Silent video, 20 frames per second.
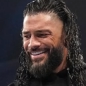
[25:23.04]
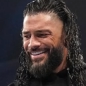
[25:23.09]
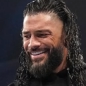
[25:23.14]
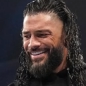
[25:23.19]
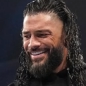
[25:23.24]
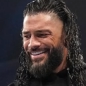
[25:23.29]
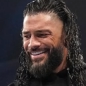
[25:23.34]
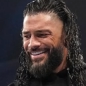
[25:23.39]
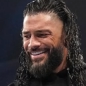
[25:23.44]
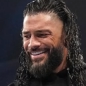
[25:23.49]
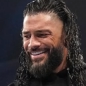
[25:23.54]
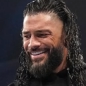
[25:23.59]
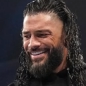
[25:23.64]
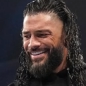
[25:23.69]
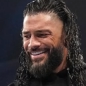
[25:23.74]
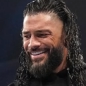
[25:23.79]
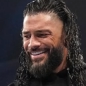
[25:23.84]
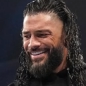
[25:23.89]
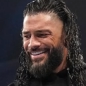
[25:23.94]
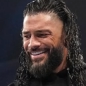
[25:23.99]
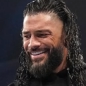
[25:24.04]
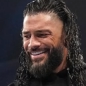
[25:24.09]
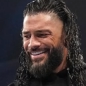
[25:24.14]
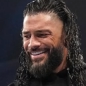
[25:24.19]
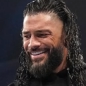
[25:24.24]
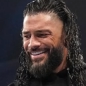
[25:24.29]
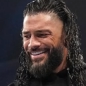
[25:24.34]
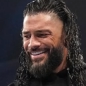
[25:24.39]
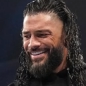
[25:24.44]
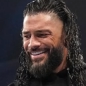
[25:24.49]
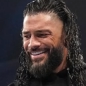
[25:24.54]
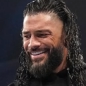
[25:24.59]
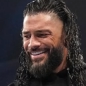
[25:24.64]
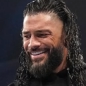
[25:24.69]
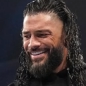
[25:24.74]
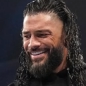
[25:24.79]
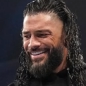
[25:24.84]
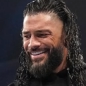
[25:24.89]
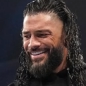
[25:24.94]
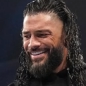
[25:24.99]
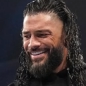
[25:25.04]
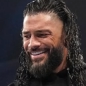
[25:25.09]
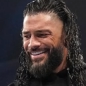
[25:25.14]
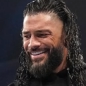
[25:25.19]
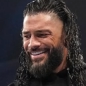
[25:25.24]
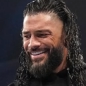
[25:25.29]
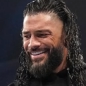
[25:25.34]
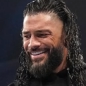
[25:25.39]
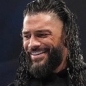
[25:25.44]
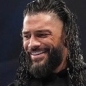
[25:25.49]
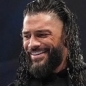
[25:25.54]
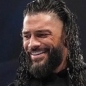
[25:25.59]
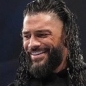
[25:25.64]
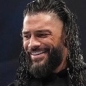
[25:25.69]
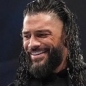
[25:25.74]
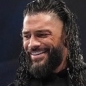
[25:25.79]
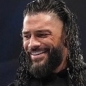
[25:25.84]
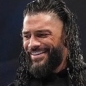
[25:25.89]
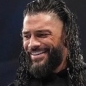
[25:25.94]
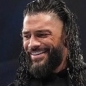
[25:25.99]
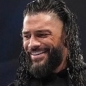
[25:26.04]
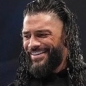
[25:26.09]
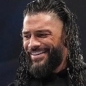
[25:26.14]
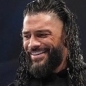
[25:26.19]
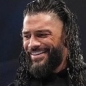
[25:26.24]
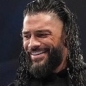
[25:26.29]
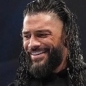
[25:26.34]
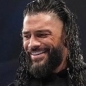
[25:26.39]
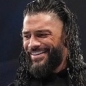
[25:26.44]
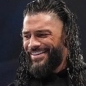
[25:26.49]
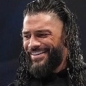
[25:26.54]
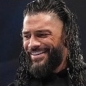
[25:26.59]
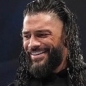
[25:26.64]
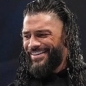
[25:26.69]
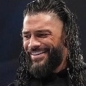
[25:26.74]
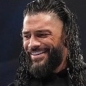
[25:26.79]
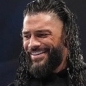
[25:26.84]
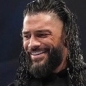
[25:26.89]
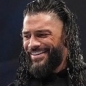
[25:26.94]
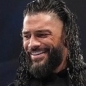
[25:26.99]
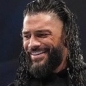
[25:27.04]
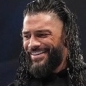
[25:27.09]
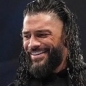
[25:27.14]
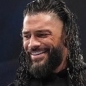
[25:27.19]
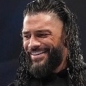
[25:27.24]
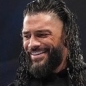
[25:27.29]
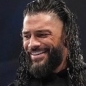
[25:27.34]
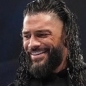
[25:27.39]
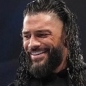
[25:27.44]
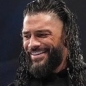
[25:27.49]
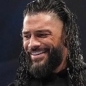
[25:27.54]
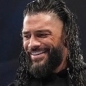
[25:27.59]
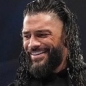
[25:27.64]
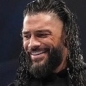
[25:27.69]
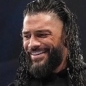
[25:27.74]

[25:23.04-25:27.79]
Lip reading: The face doesn't move, so there is nothing to read.